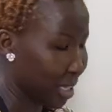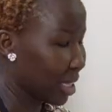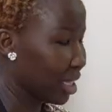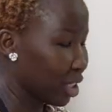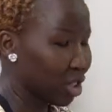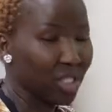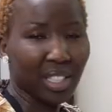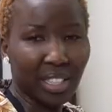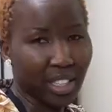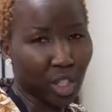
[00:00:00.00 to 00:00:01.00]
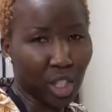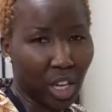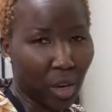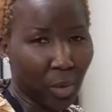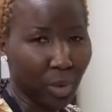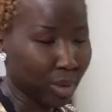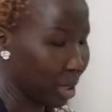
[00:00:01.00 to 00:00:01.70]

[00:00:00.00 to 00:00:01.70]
I think it just needed to go,